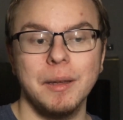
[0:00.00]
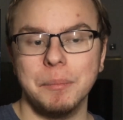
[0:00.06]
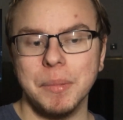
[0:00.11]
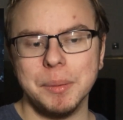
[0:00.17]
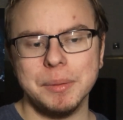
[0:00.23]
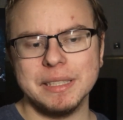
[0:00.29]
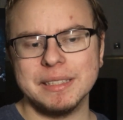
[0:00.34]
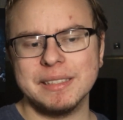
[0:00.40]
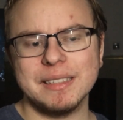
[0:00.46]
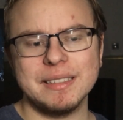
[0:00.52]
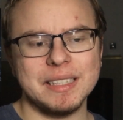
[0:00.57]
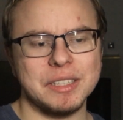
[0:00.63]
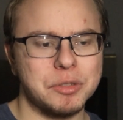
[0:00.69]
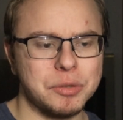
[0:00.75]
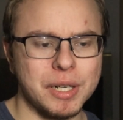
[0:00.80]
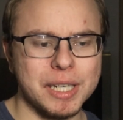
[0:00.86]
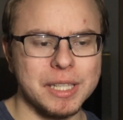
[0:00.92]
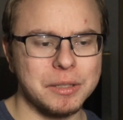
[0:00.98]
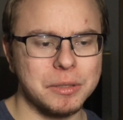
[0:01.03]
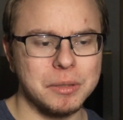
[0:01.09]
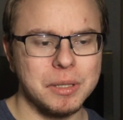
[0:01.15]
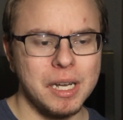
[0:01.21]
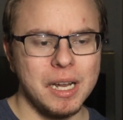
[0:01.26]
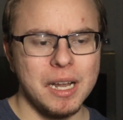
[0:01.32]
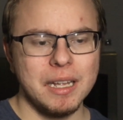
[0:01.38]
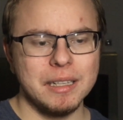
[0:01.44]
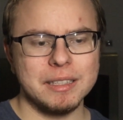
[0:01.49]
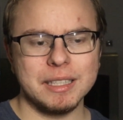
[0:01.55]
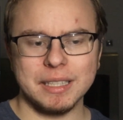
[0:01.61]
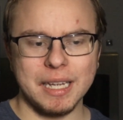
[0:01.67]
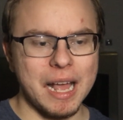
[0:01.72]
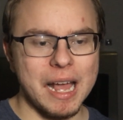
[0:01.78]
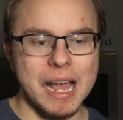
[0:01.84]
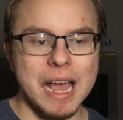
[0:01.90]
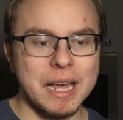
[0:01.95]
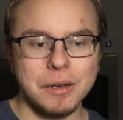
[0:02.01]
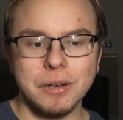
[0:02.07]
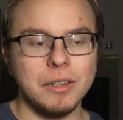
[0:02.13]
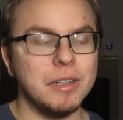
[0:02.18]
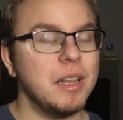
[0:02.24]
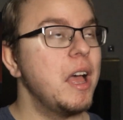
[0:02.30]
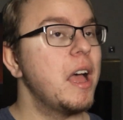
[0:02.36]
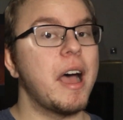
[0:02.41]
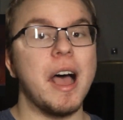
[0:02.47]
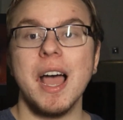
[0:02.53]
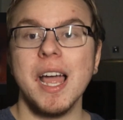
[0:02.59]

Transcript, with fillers: Maybe this isn't a trailer like at all.